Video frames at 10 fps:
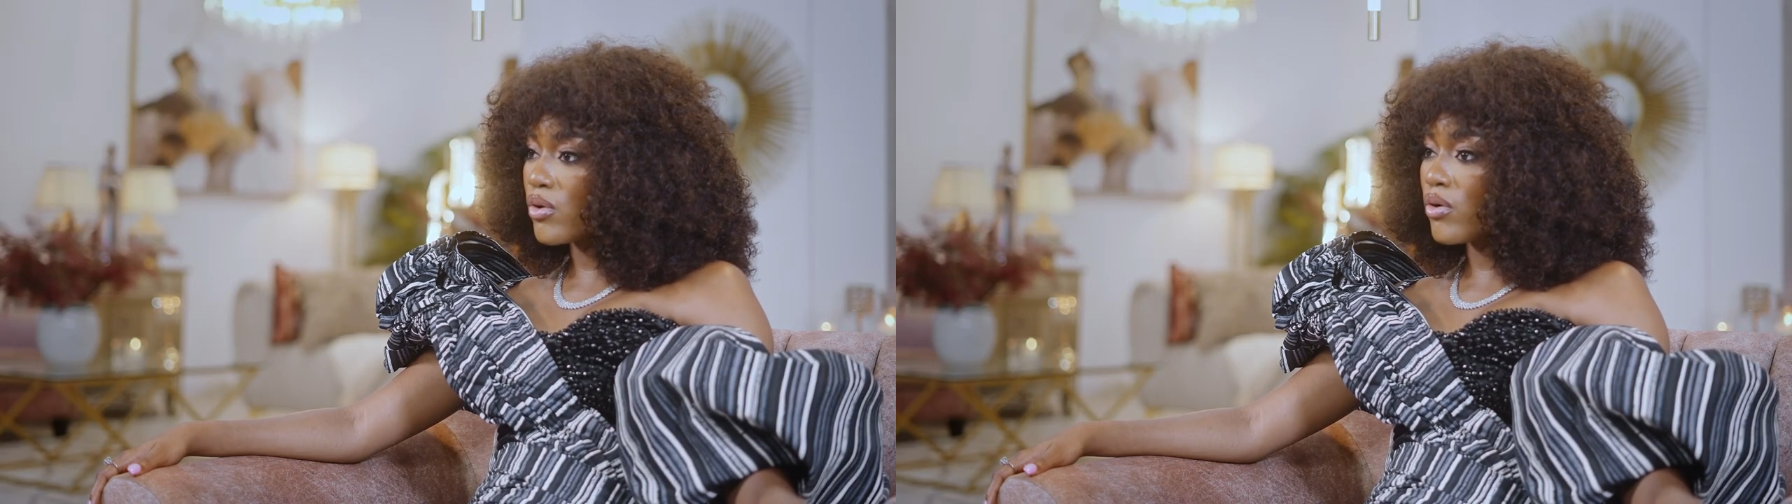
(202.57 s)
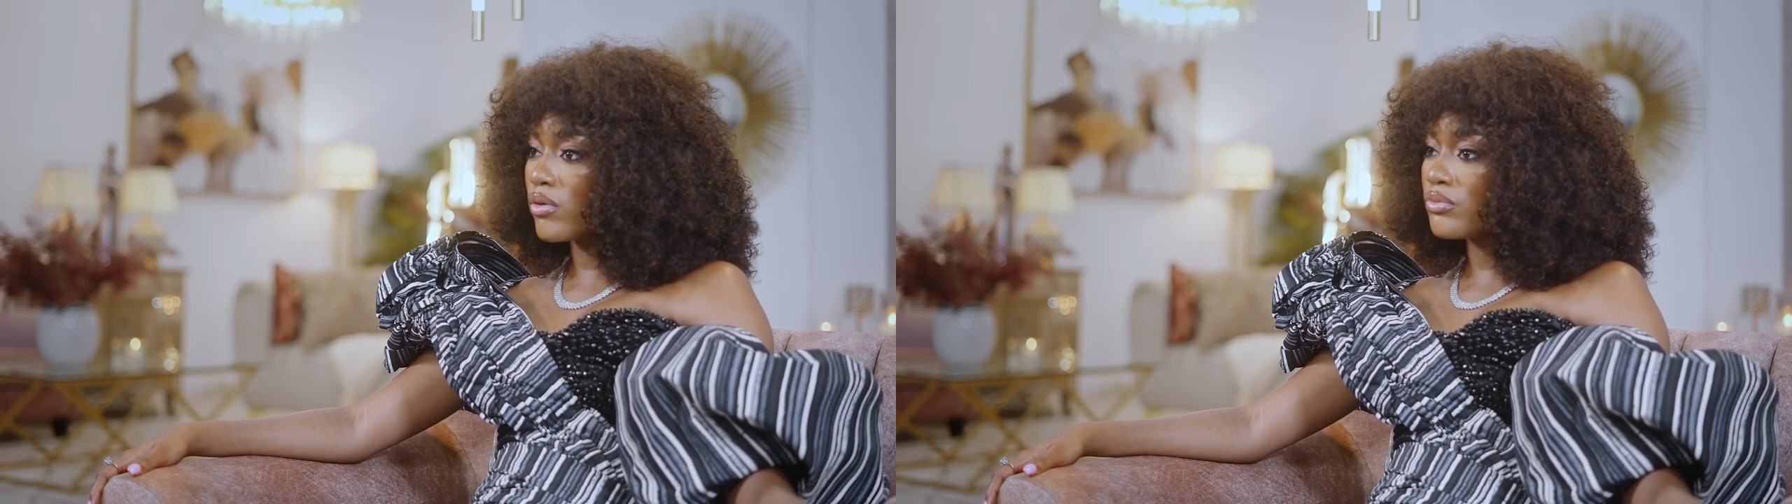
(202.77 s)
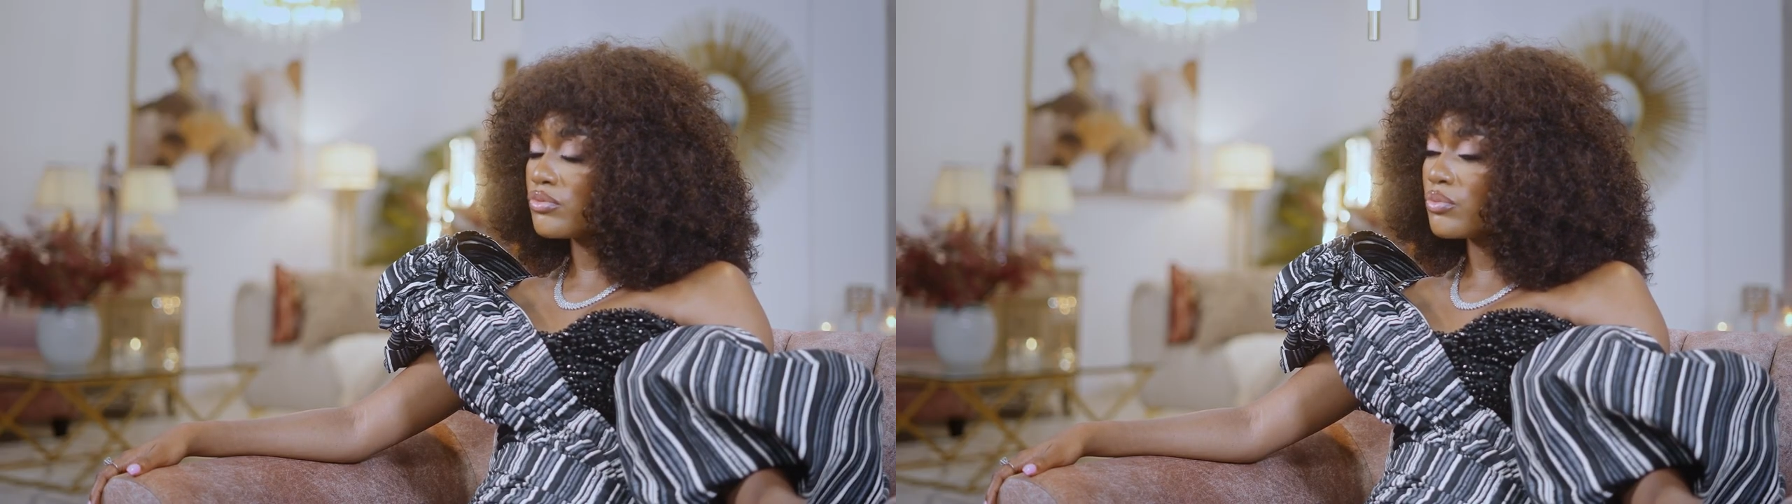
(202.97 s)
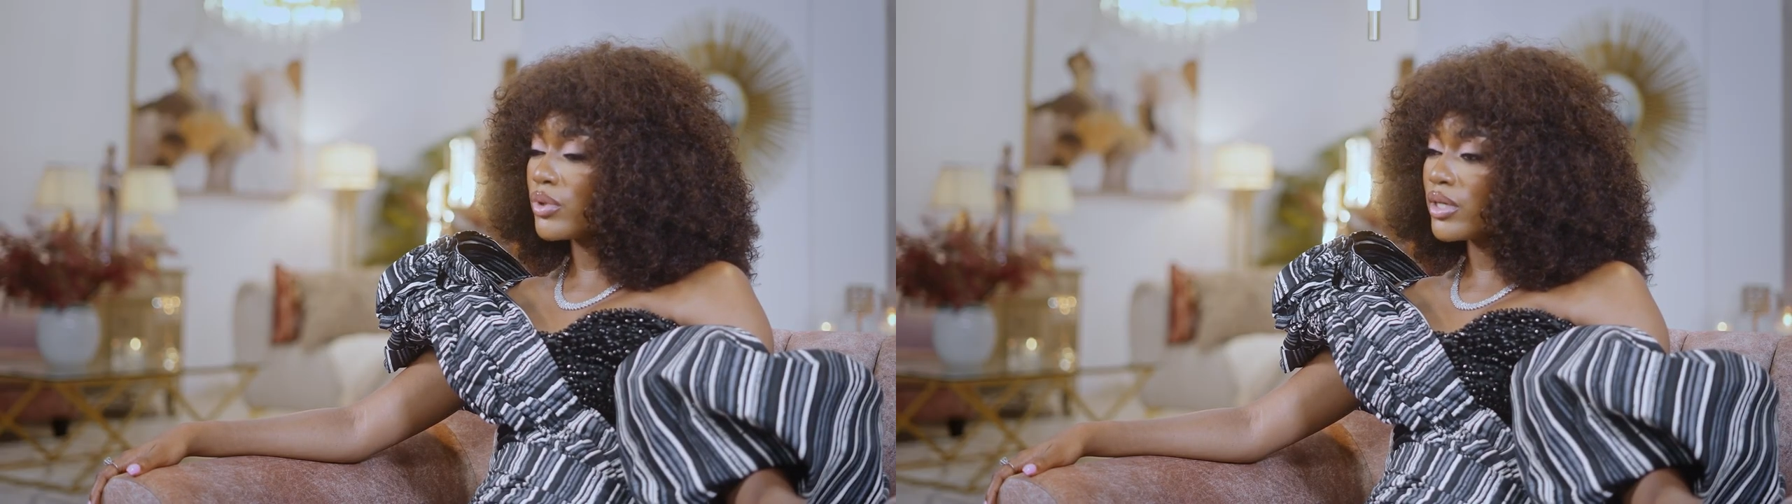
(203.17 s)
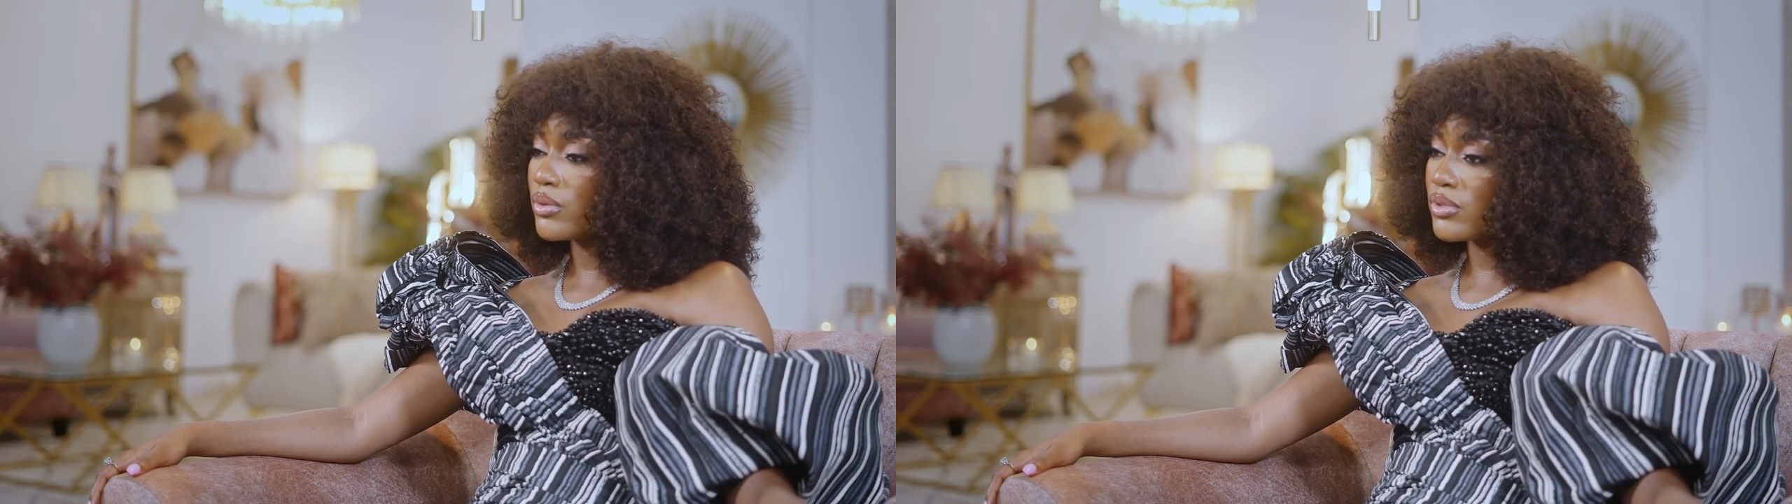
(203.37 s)
of
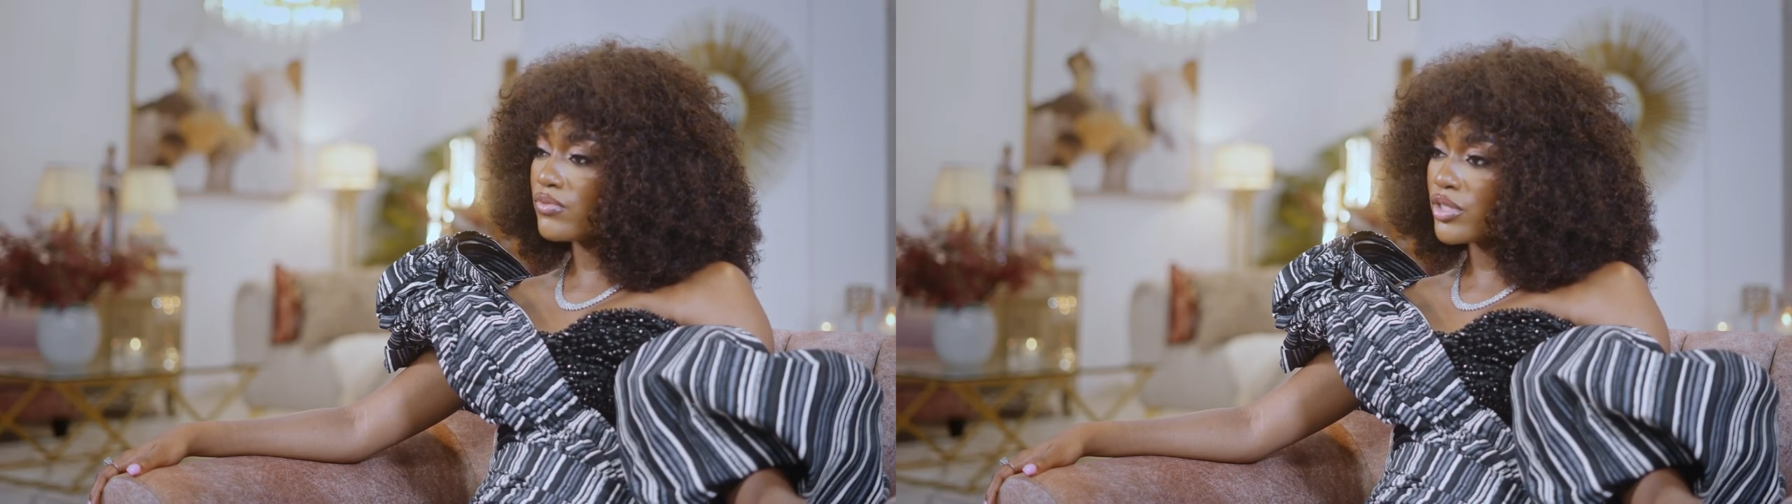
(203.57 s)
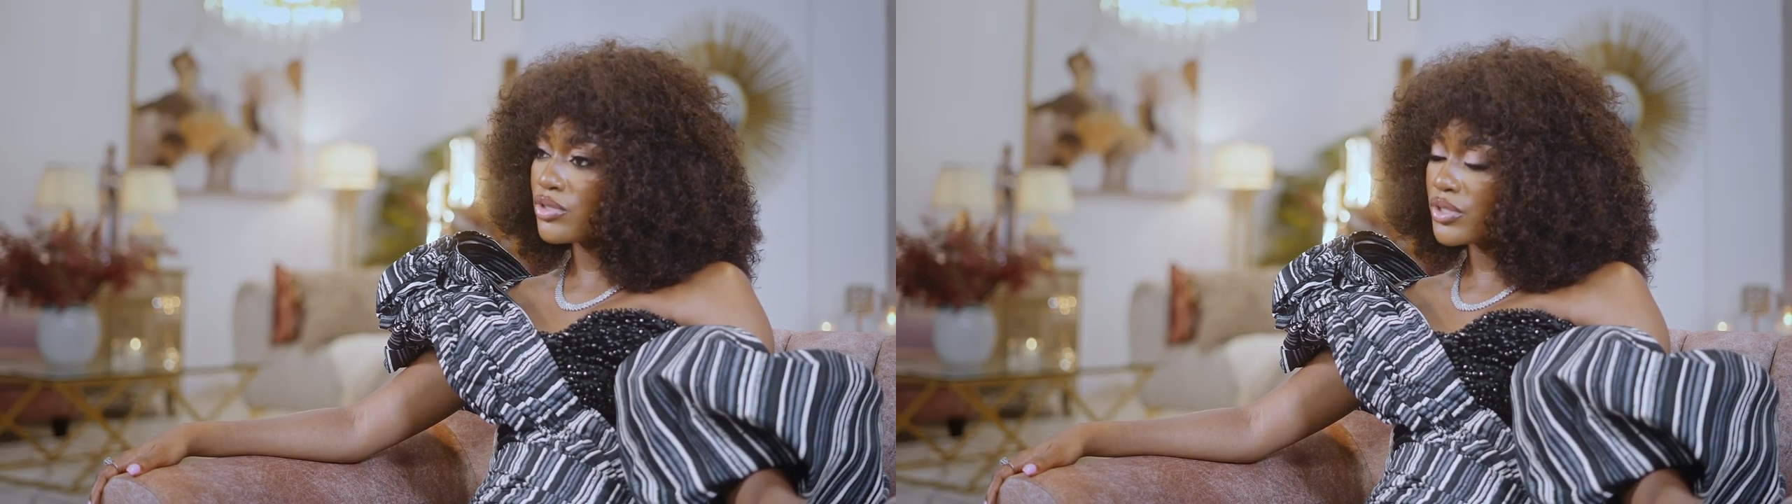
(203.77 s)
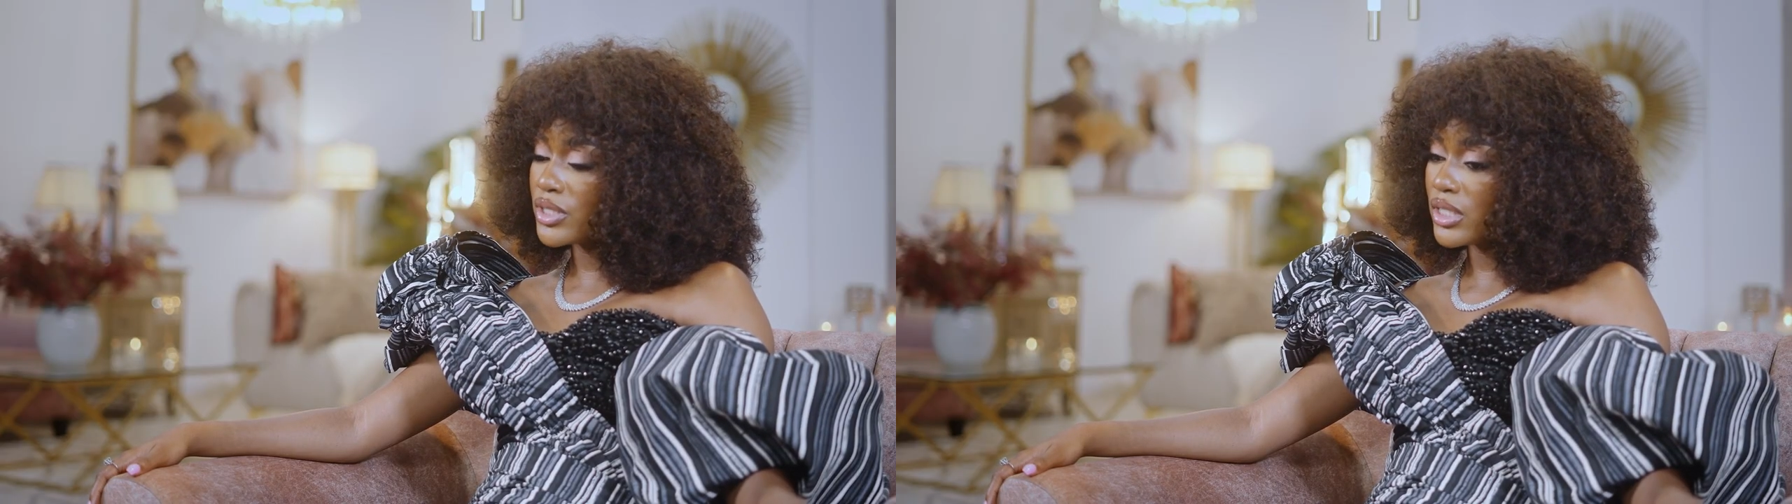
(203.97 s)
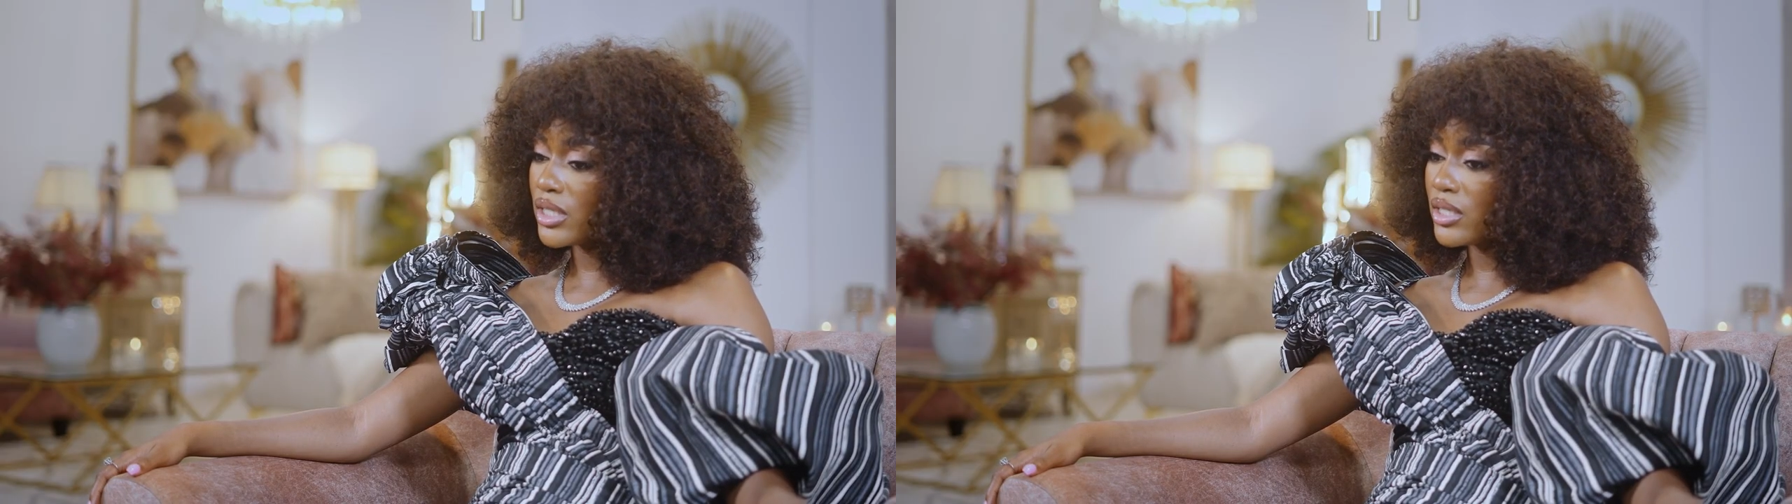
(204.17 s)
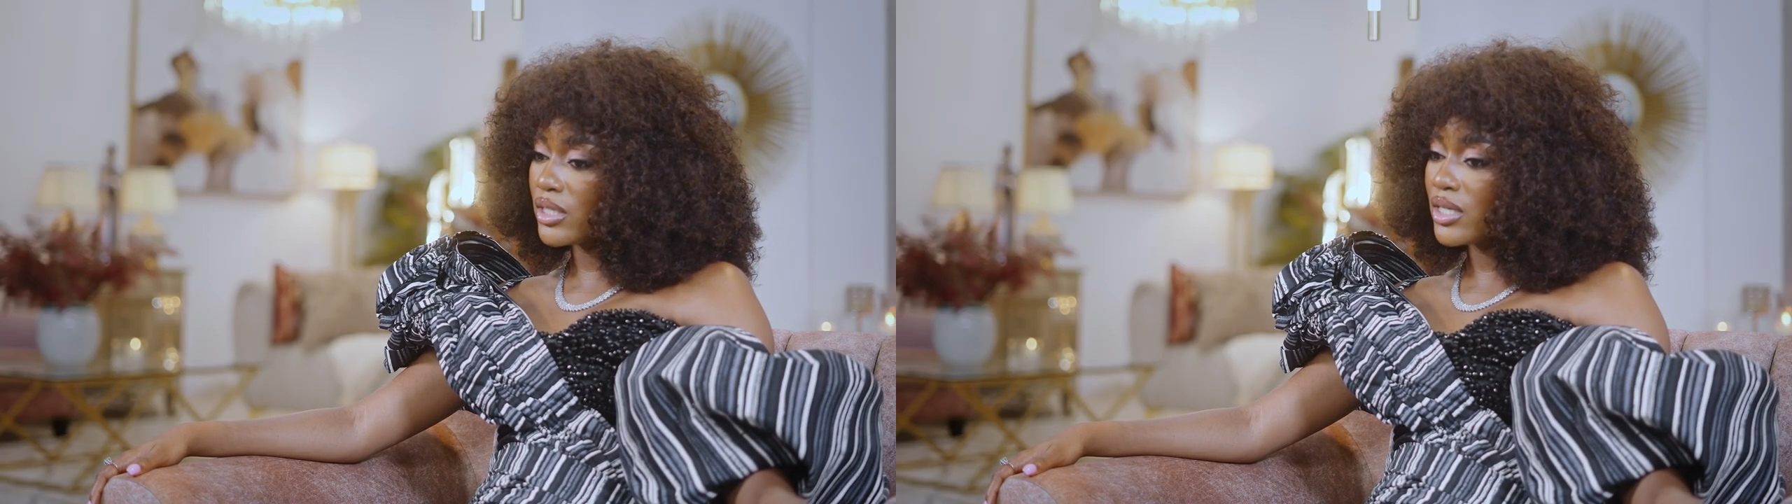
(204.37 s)
what I was venturing
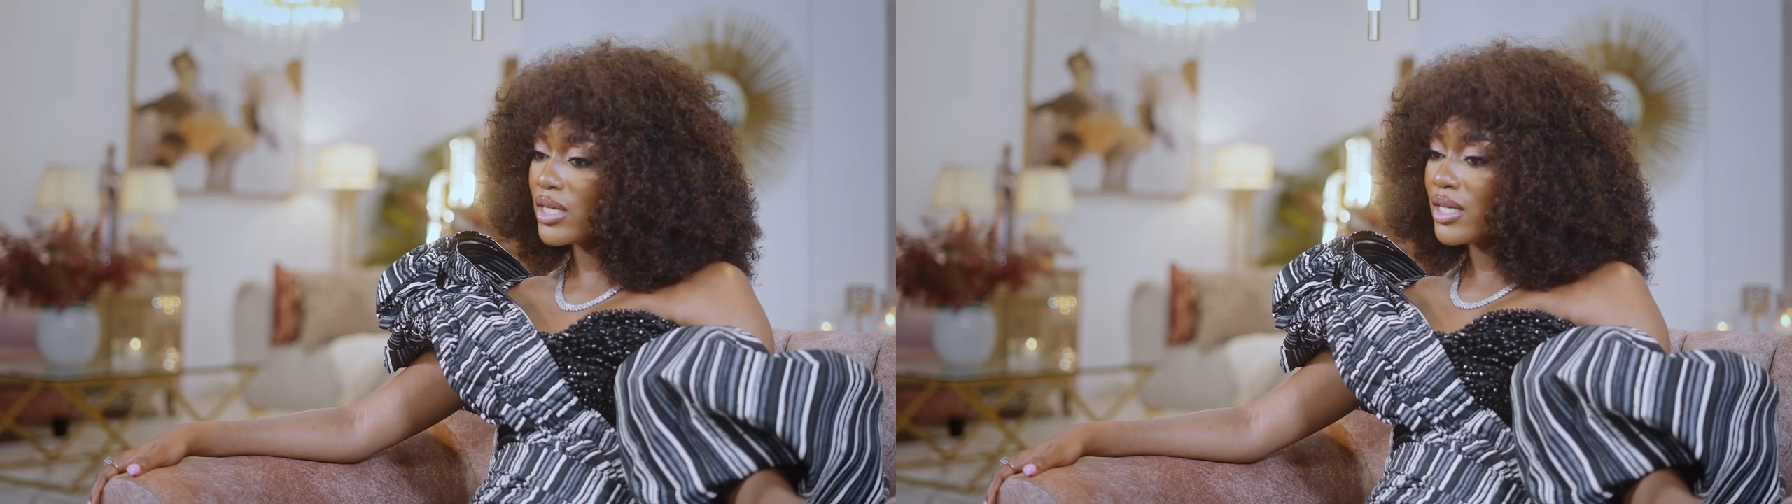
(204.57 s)
in.